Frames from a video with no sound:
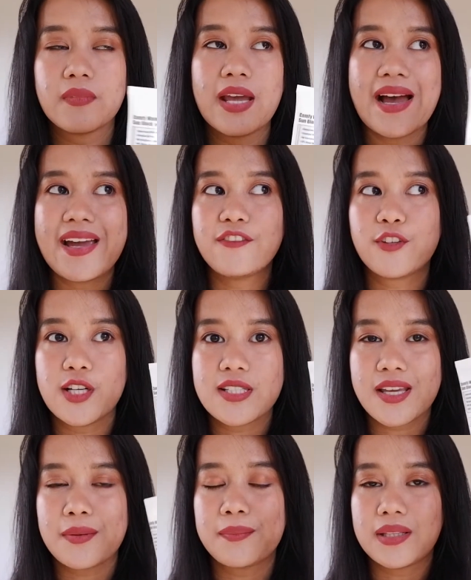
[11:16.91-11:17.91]
I have oil
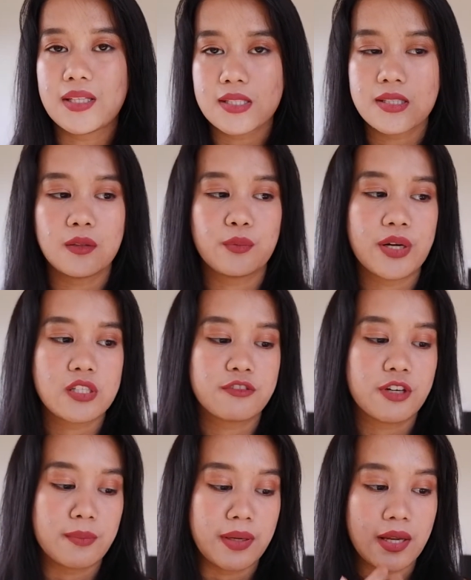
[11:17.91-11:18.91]
skin, but this still works
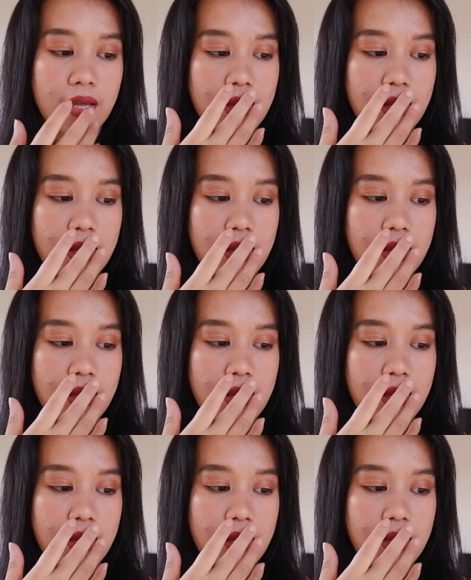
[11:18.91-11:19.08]
for me.